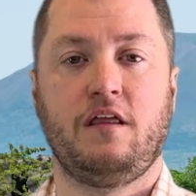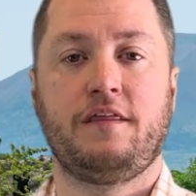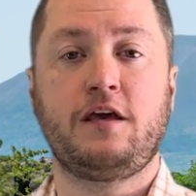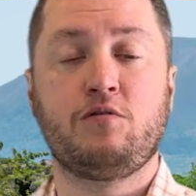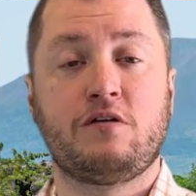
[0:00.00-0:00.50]

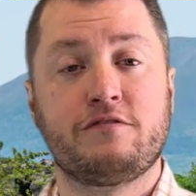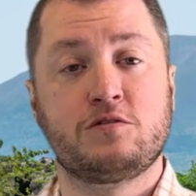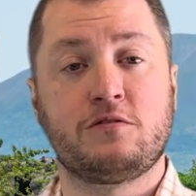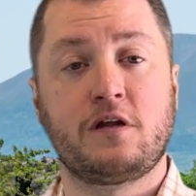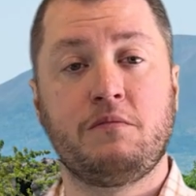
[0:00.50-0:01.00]
Thank you all for
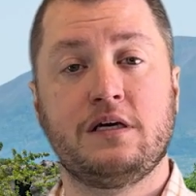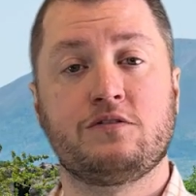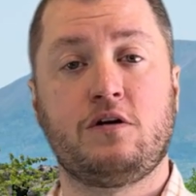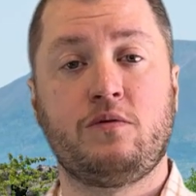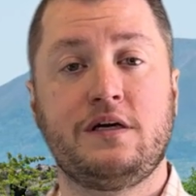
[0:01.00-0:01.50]
joining me as
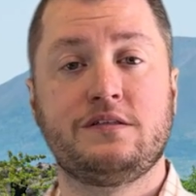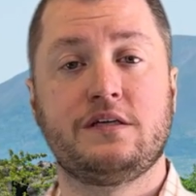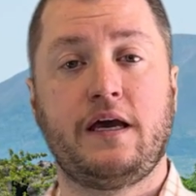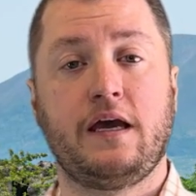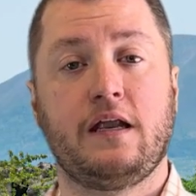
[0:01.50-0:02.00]

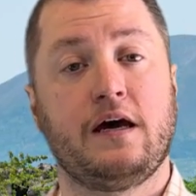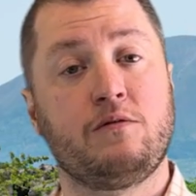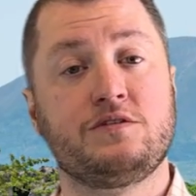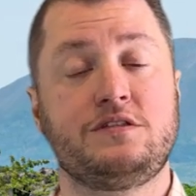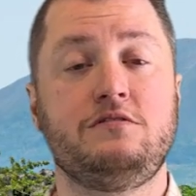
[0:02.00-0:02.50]
always, and I
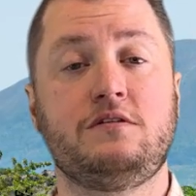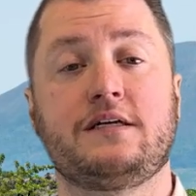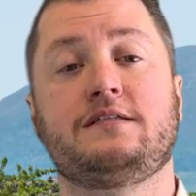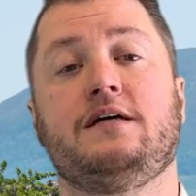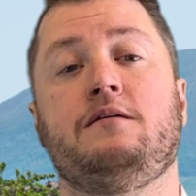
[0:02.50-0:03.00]
will see you
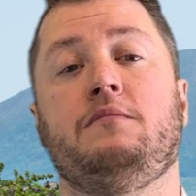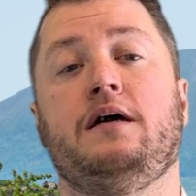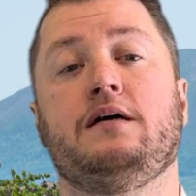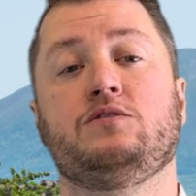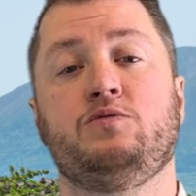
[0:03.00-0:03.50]
next time
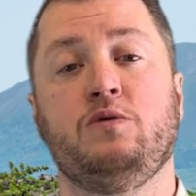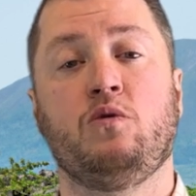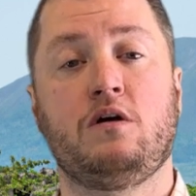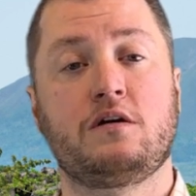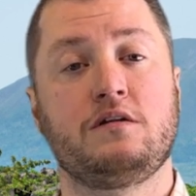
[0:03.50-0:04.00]
as we
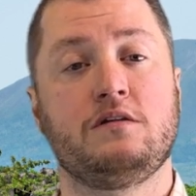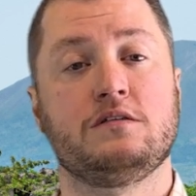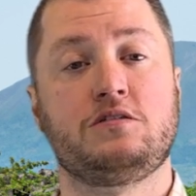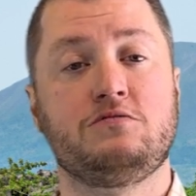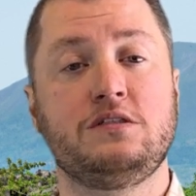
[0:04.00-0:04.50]
walk the
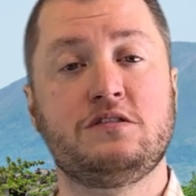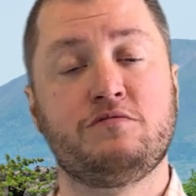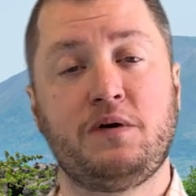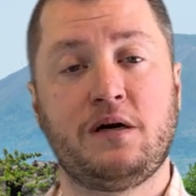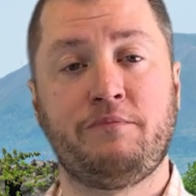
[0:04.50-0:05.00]
streets
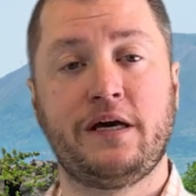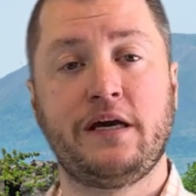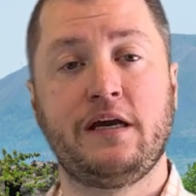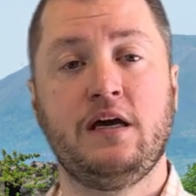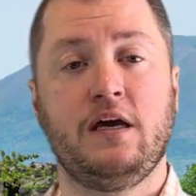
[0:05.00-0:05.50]
of
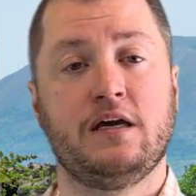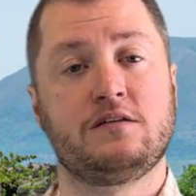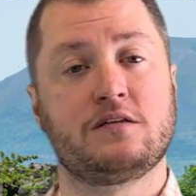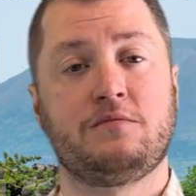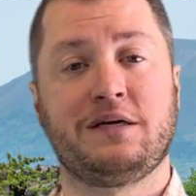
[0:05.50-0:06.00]
Pompeii and
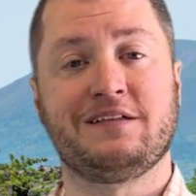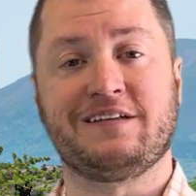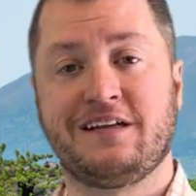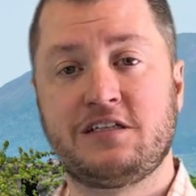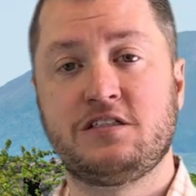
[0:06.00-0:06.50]
talk about the
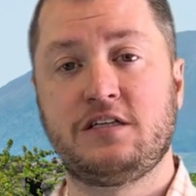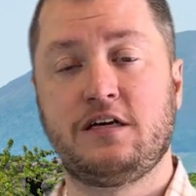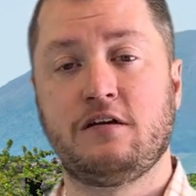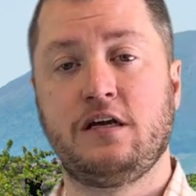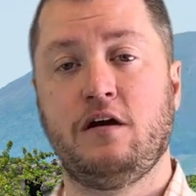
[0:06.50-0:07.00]

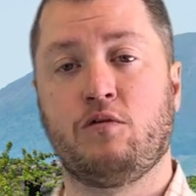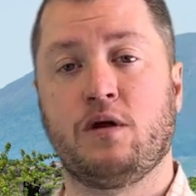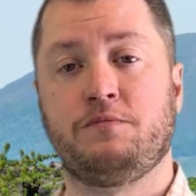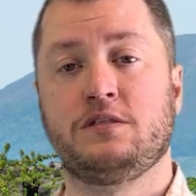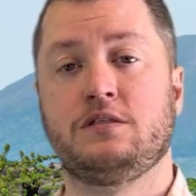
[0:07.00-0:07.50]
legendary
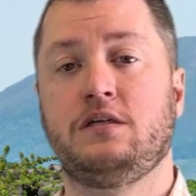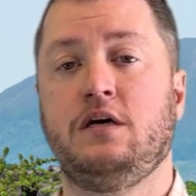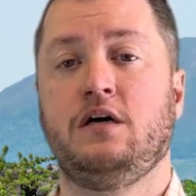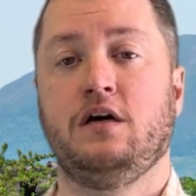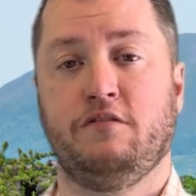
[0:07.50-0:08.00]
eruption
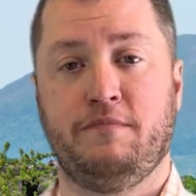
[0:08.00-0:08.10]
of